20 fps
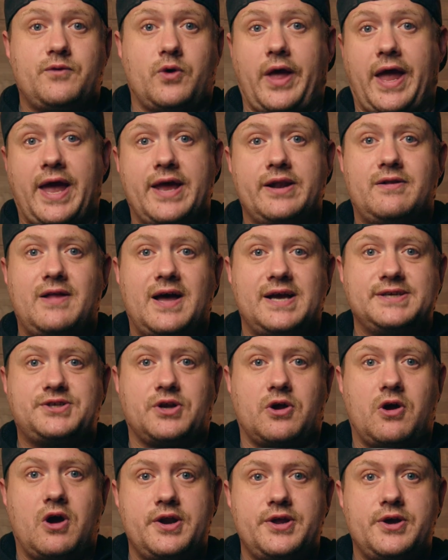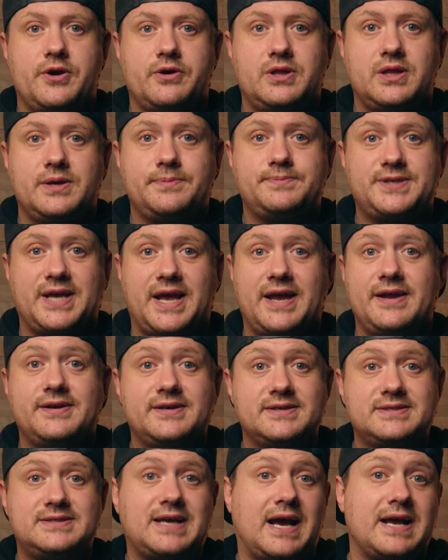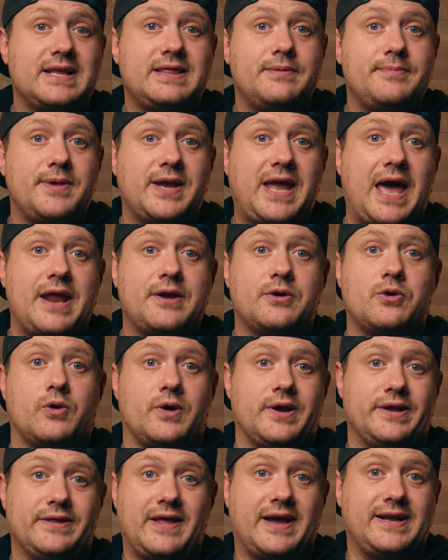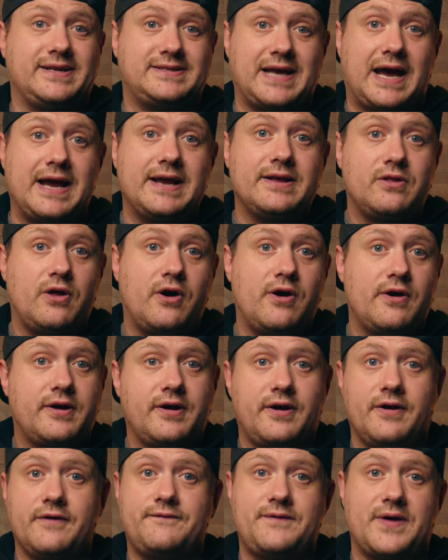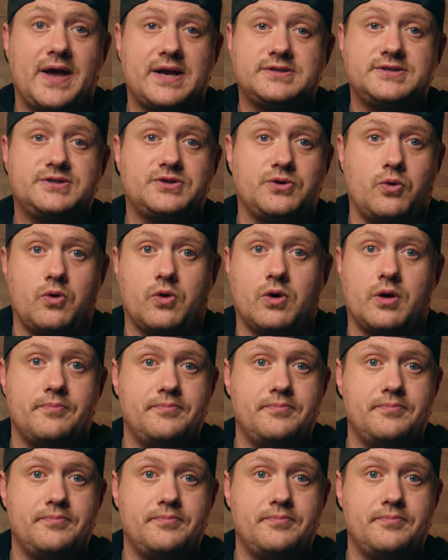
will analyze your audio clips and assign them a category like dialogue, effects, or